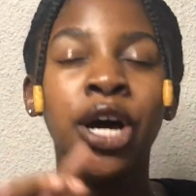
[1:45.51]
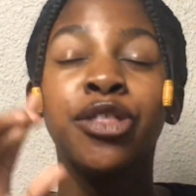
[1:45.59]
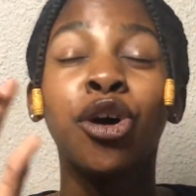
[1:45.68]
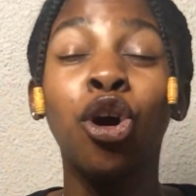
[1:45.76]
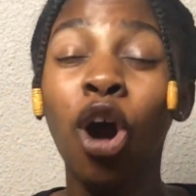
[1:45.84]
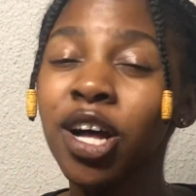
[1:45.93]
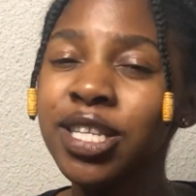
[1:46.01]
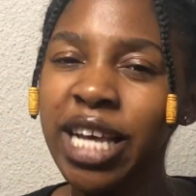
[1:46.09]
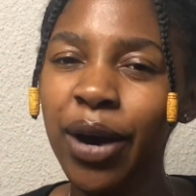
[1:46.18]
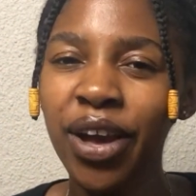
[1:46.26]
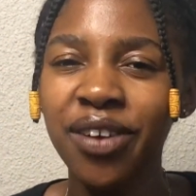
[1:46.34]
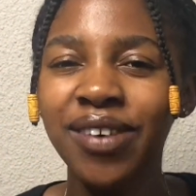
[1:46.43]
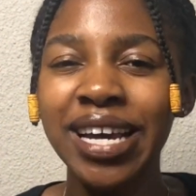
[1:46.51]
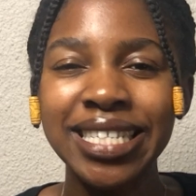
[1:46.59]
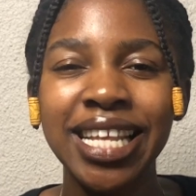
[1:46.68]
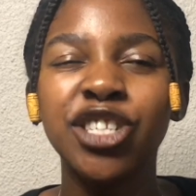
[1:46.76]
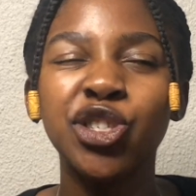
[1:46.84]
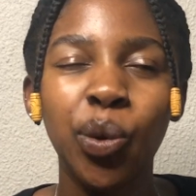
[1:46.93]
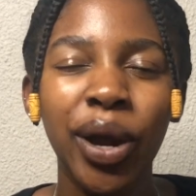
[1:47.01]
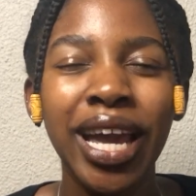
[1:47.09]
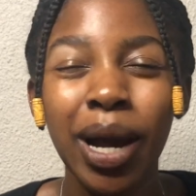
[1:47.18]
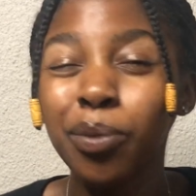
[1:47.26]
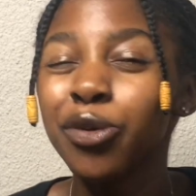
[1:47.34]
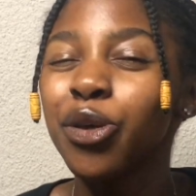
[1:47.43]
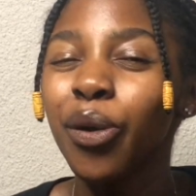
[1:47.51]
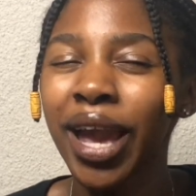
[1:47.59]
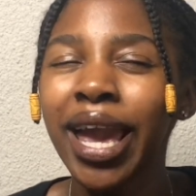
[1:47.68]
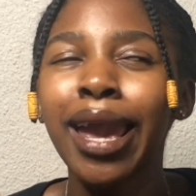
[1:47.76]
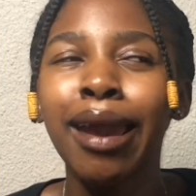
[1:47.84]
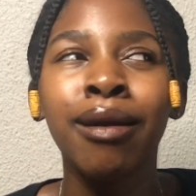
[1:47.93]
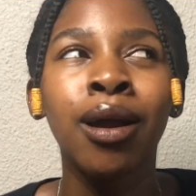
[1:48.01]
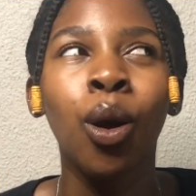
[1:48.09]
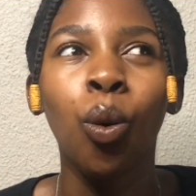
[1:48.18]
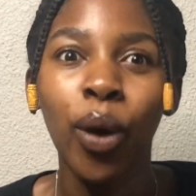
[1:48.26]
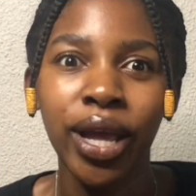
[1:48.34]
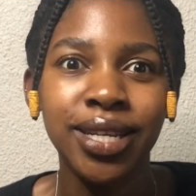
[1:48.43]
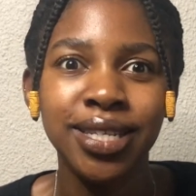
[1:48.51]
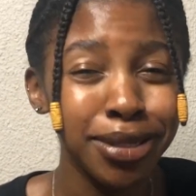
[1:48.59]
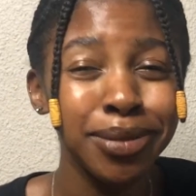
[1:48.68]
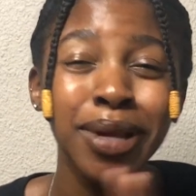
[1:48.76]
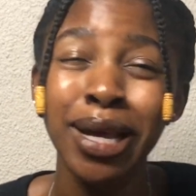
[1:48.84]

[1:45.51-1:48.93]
The cons, however, is that you wake up with your hair wet.